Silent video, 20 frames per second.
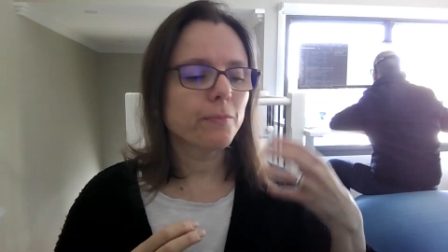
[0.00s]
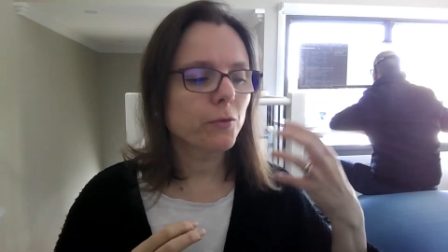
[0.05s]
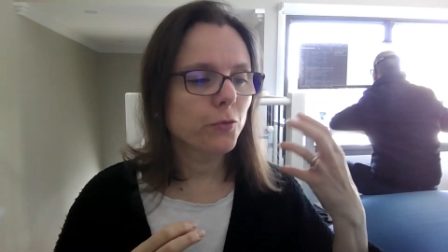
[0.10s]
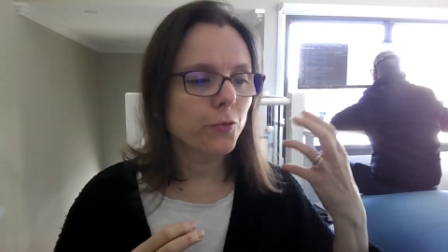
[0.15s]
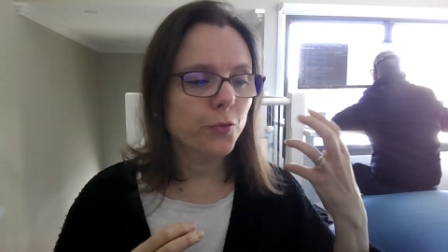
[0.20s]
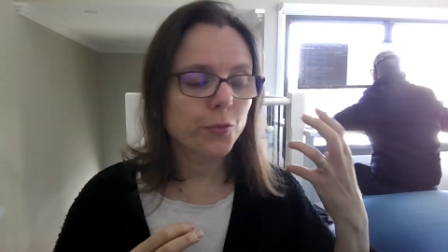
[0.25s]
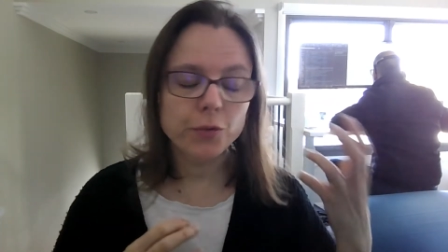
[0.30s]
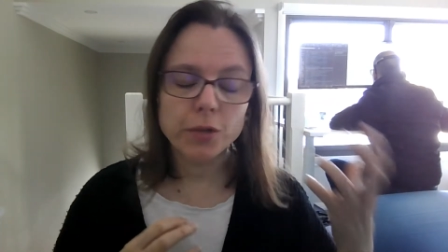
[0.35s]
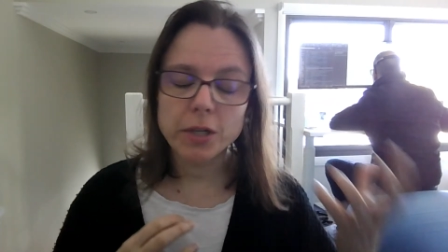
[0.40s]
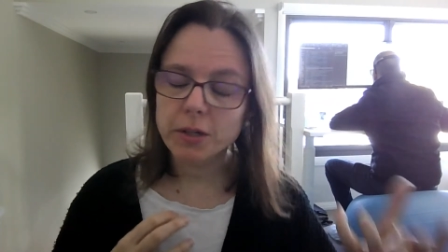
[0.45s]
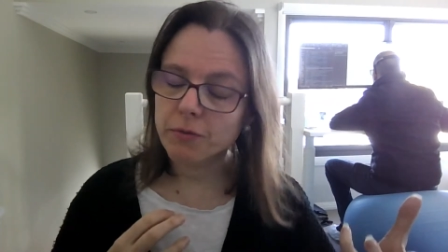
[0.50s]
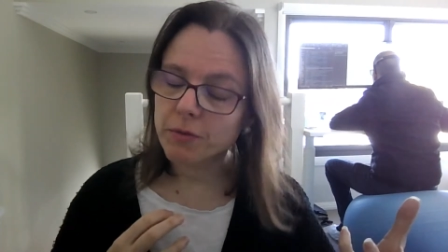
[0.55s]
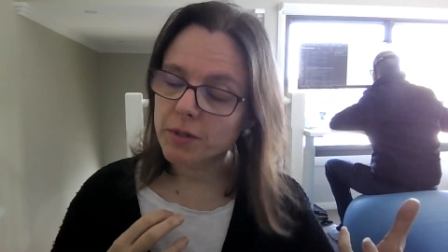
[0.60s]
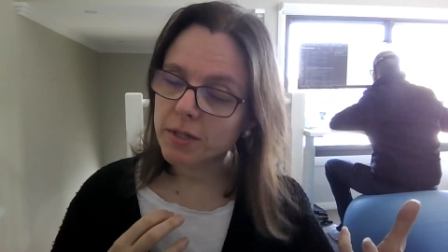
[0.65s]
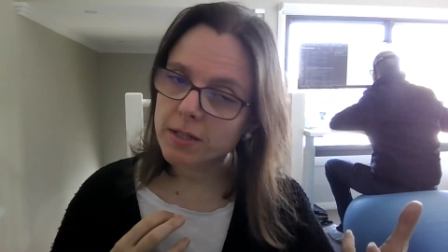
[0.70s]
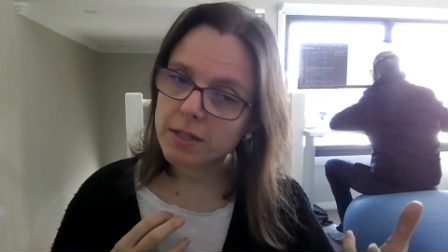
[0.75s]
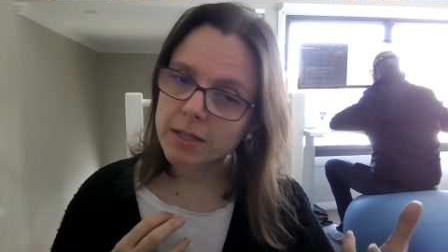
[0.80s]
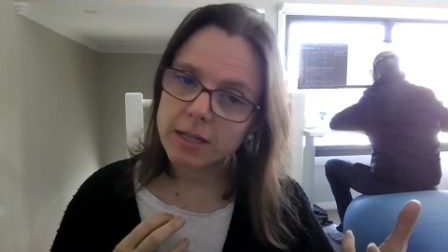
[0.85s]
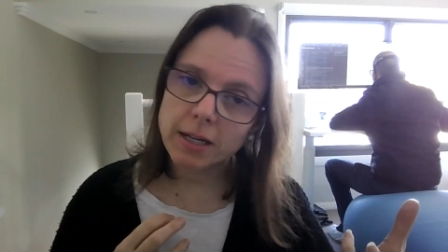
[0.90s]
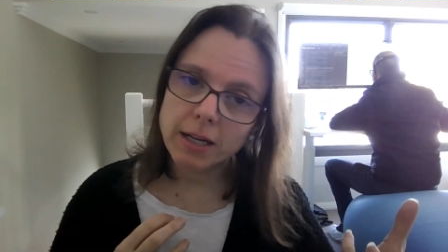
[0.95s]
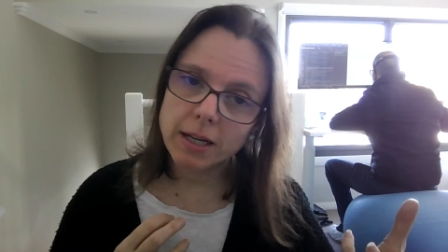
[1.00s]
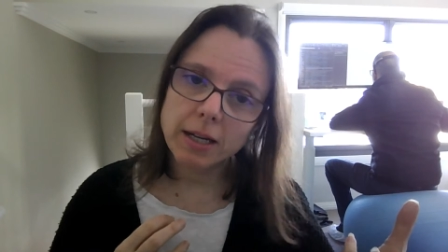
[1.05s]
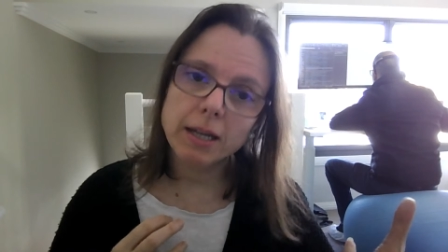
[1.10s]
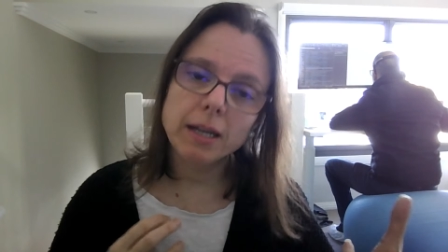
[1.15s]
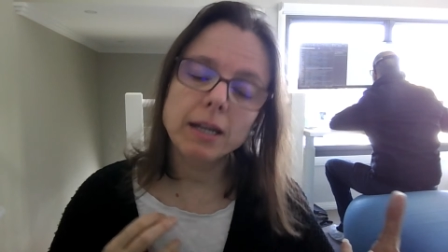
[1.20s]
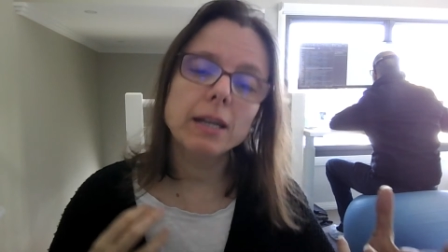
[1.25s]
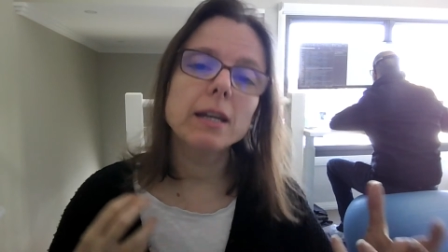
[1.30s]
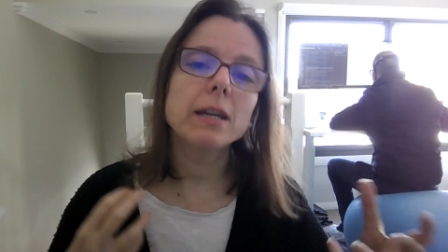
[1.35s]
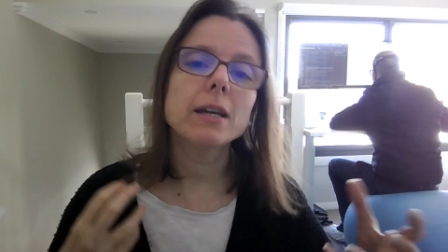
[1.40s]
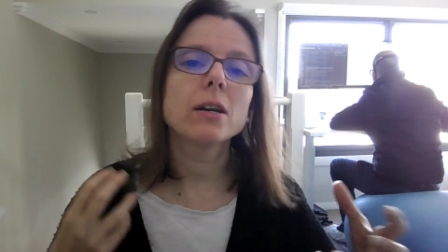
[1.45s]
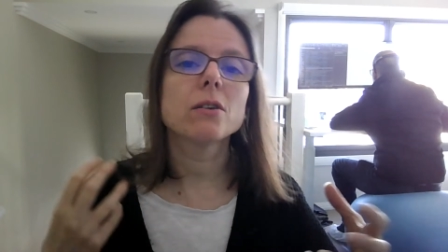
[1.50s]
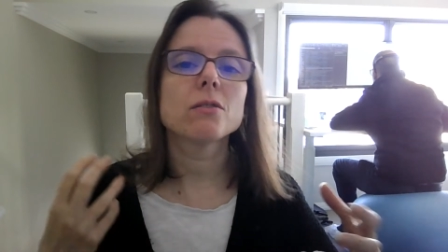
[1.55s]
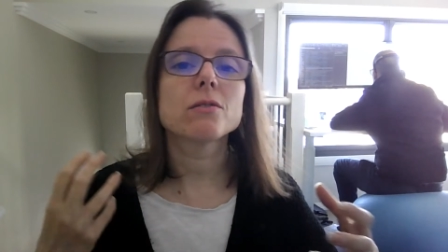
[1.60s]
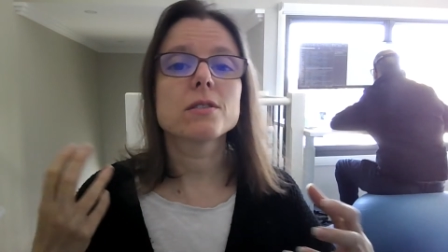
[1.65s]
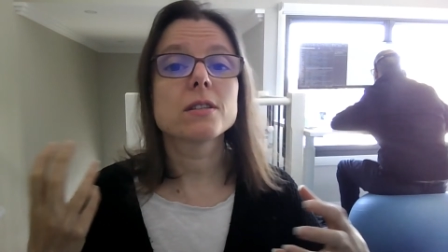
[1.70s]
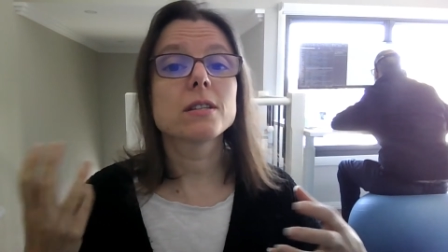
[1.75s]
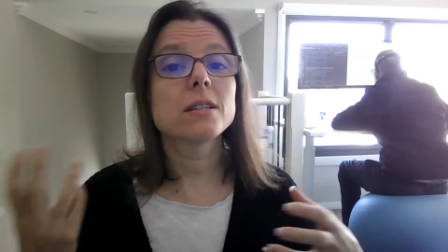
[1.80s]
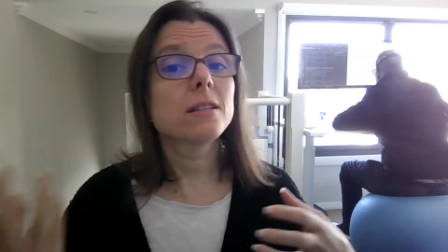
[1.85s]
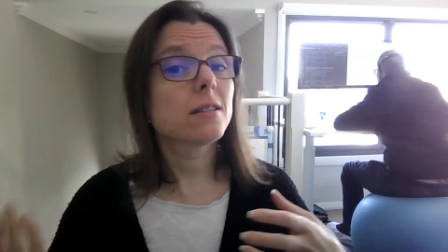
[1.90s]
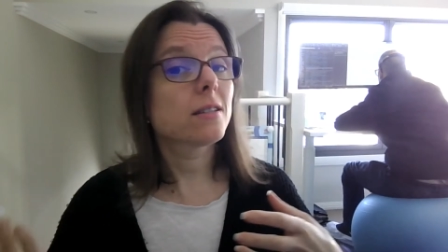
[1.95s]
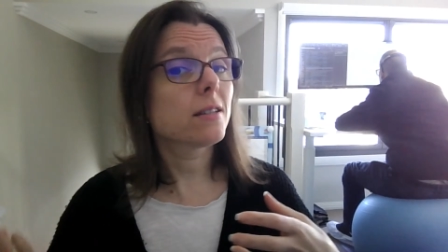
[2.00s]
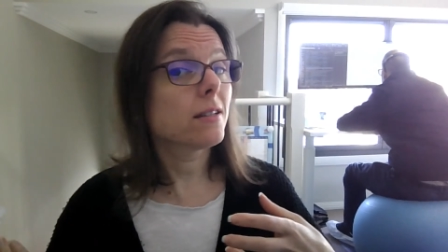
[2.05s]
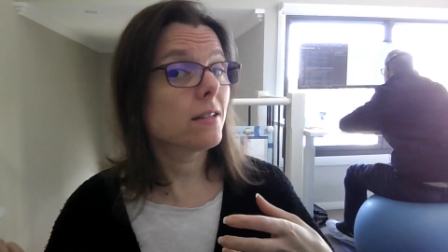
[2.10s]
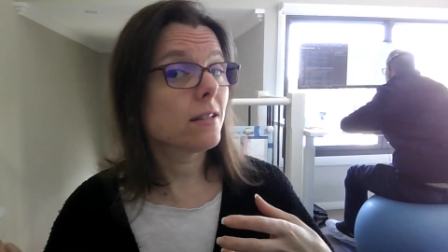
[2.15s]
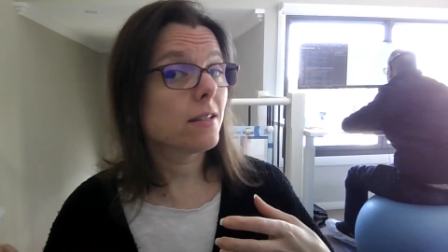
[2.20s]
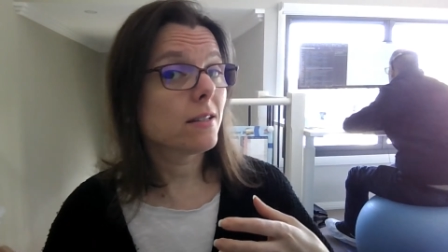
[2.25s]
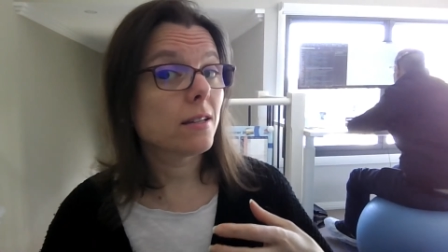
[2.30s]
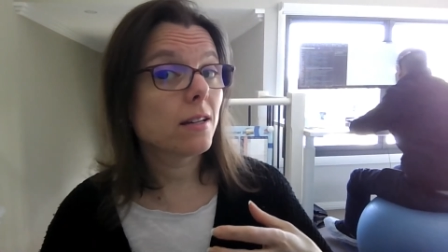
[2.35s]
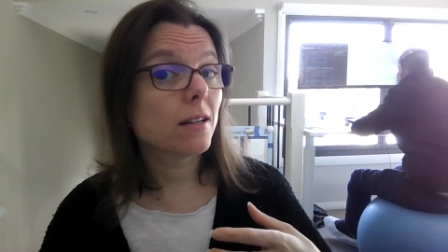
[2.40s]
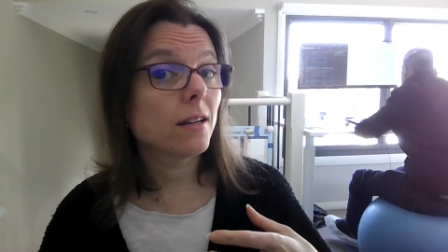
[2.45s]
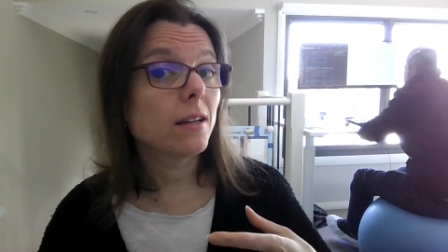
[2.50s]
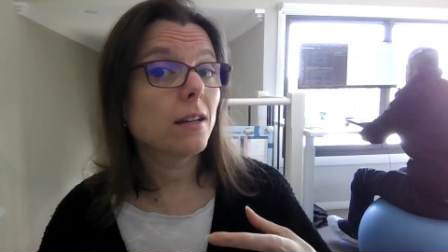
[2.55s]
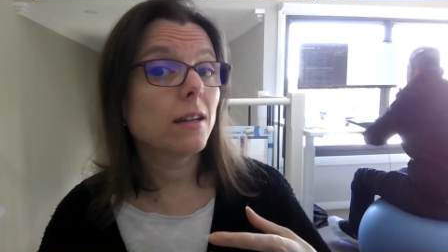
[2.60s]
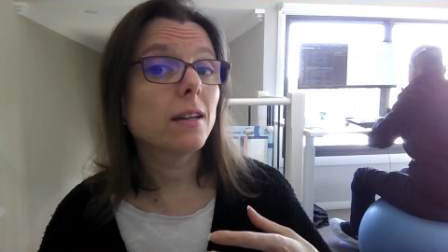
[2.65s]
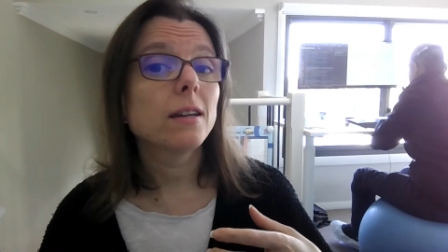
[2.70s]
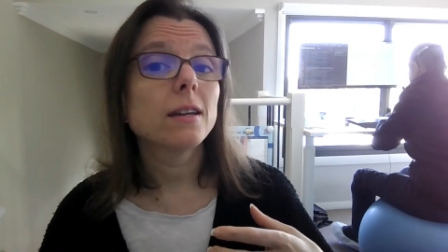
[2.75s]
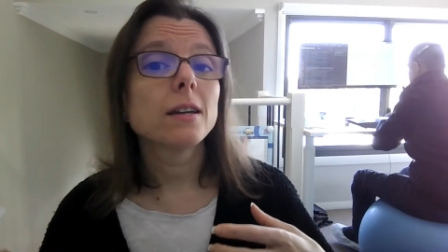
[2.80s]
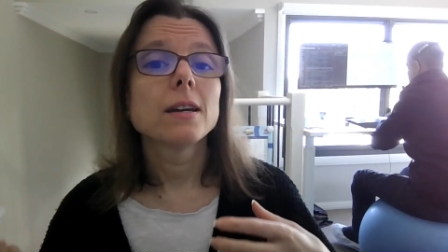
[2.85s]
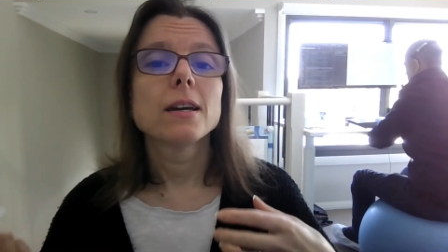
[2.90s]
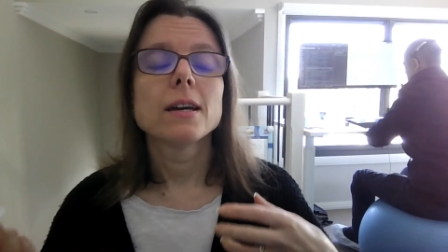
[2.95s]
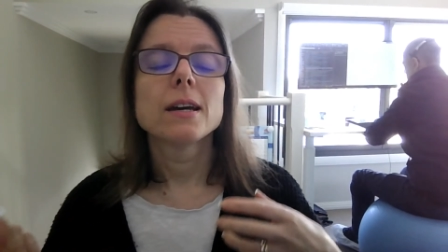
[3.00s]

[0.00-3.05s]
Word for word: frequency, consistency,